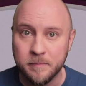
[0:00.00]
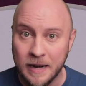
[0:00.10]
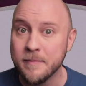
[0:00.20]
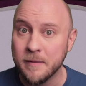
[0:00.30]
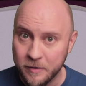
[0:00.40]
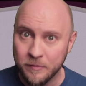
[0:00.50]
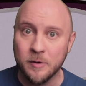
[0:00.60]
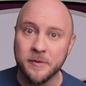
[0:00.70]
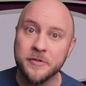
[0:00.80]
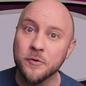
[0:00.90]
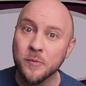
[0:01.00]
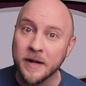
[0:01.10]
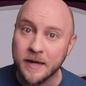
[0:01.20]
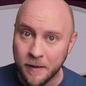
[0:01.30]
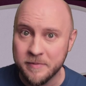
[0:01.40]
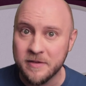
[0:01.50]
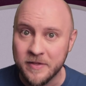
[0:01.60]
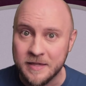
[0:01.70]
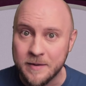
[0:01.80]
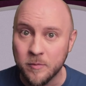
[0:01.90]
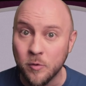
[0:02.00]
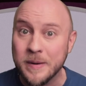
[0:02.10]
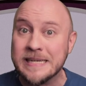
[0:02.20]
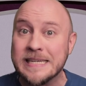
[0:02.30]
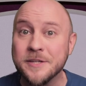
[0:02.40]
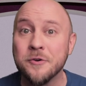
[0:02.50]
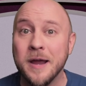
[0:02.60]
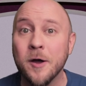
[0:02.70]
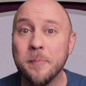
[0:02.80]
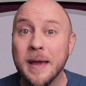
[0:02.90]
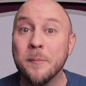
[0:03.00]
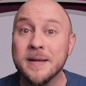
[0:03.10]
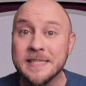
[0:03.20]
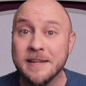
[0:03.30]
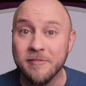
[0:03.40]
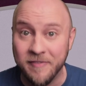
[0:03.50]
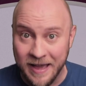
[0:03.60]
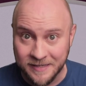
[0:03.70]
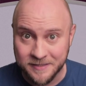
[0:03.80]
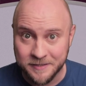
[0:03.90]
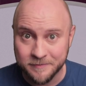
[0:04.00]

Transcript: But I'm gonna be real with you, when it comes to the sequel, we need your help and we need it fast